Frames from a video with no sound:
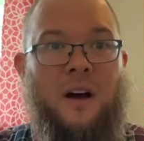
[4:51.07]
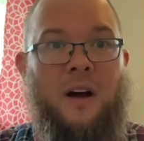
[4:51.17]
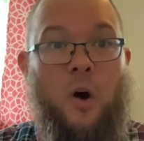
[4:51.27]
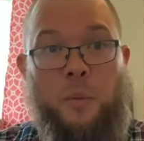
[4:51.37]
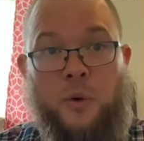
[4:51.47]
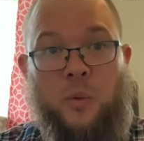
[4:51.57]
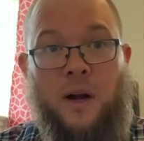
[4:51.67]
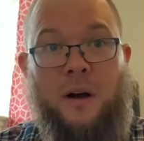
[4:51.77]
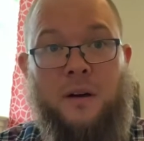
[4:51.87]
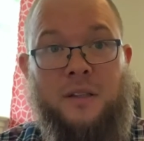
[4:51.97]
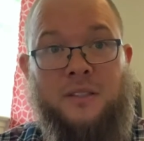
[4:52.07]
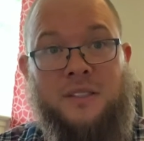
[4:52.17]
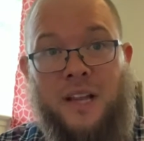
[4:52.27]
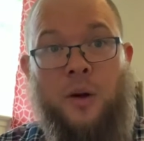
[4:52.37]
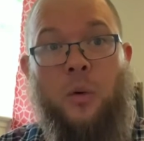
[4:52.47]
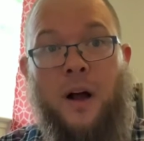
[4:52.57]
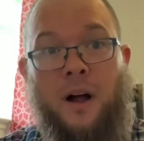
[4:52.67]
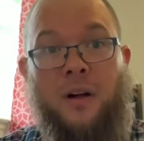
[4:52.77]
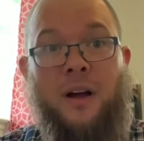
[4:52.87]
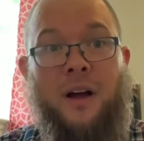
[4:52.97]
Hope you're well, stay
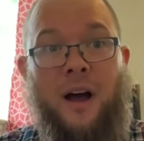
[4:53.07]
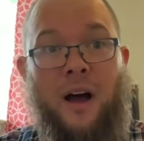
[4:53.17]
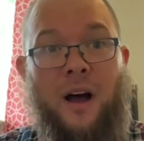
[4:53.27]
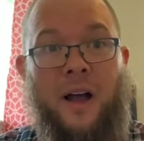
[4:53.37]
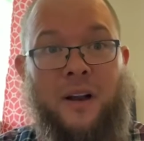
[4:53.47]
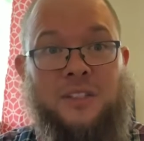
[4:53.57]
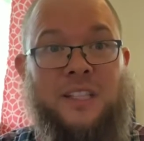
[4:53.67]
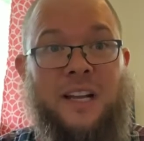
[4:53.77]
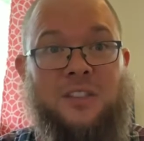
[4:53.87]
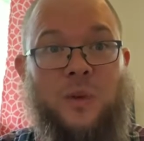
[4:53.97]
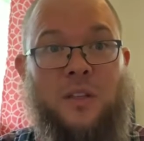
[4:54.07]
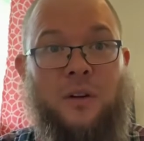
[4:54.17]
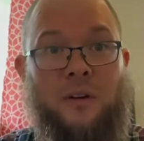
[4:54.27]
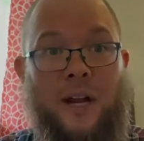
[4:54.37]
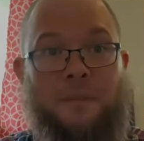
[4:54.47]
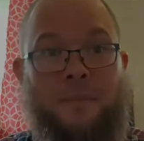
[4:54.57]
well, and I'll see you next week, third grade.